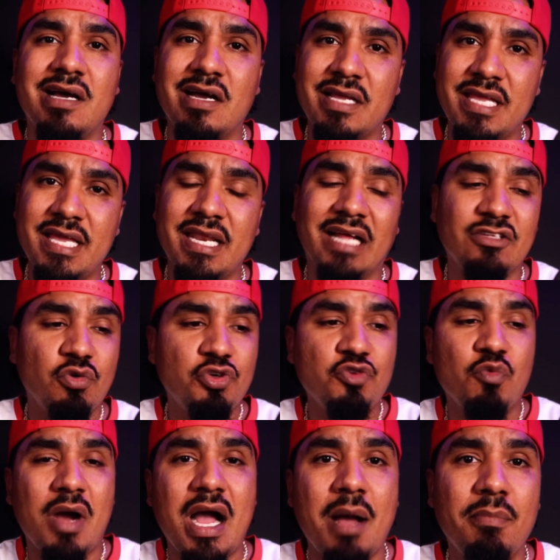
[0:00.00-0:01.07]
Again, I told you
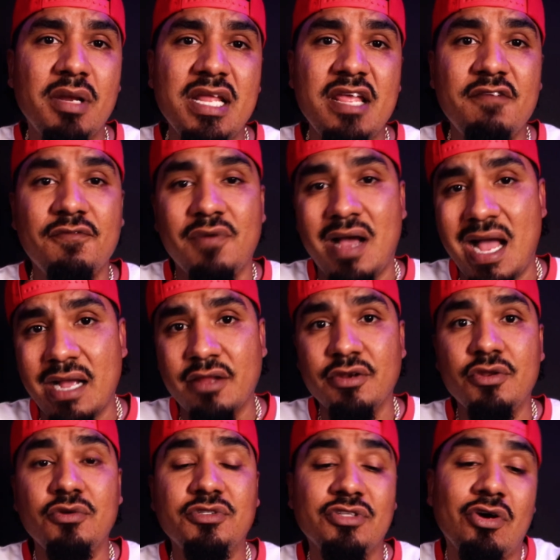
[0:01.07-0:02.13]
why I believe I can
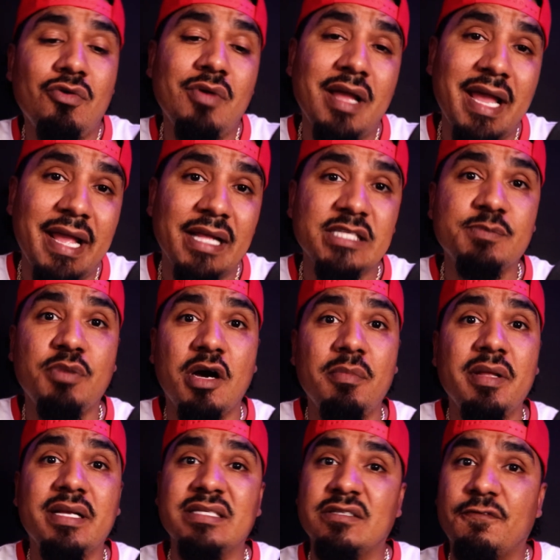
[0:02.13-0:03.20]
do so. Hey, it's
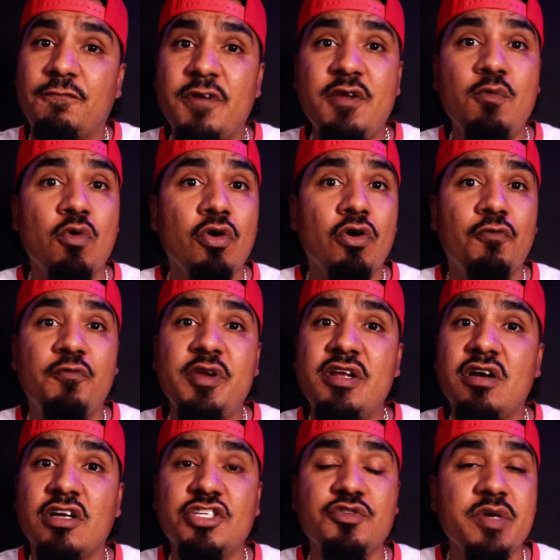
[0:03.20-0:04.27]
public. It's a free world, free
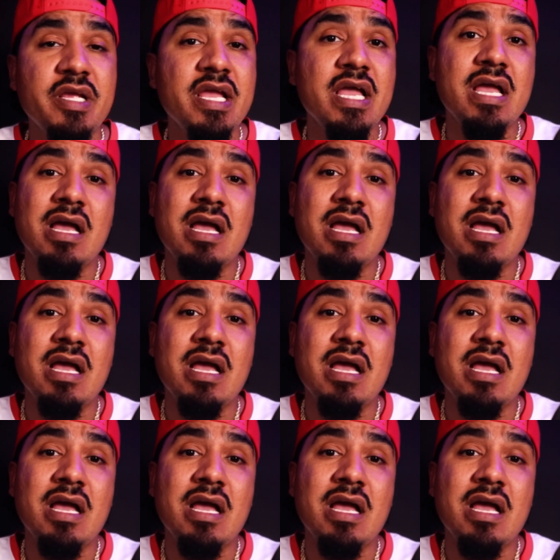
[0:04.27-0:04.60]
country.